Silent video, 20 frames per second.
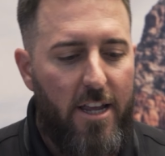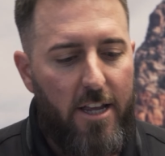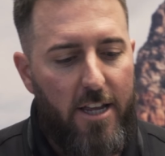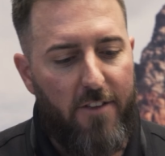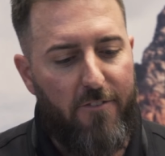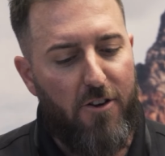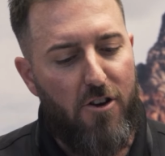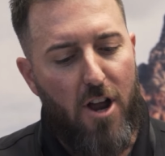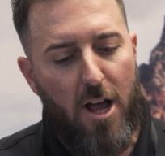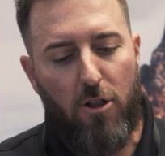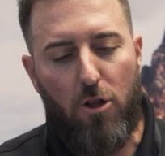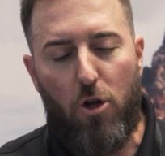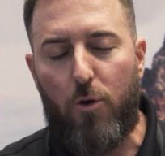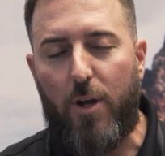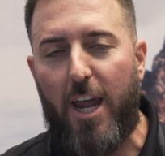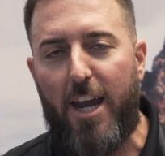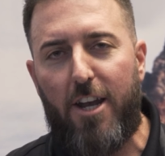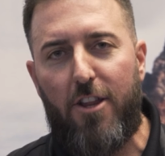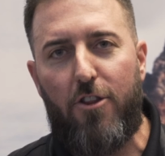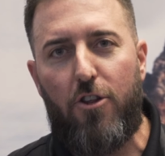If you're not
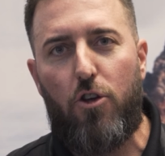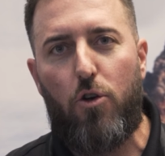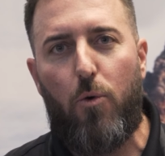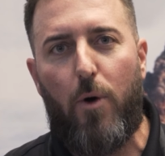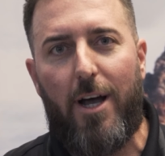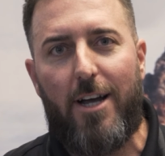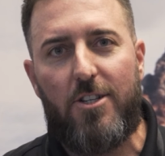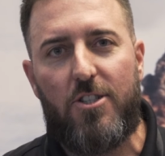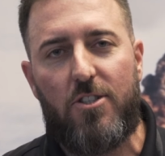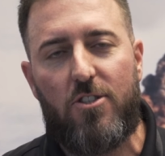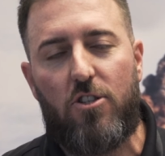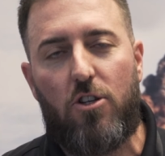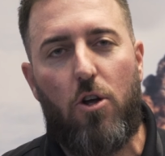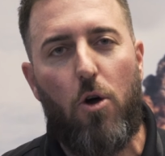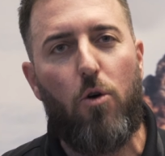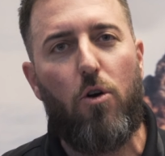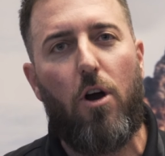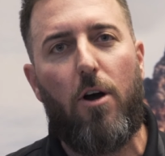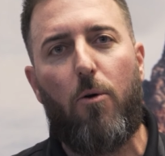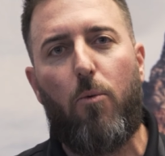located in the US,
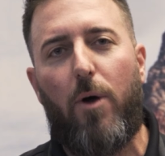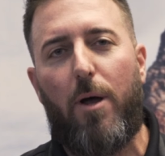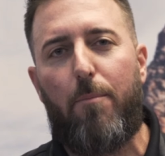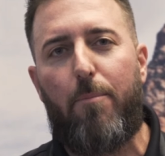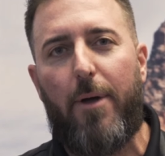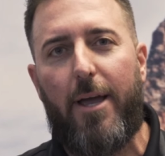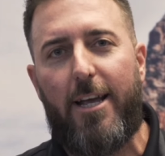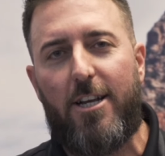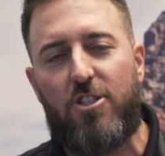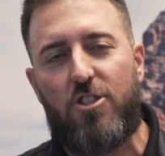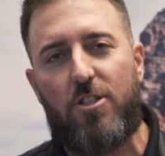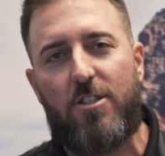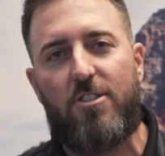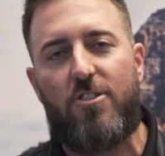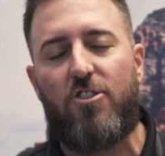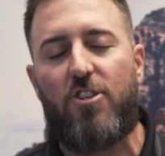go to our webpage,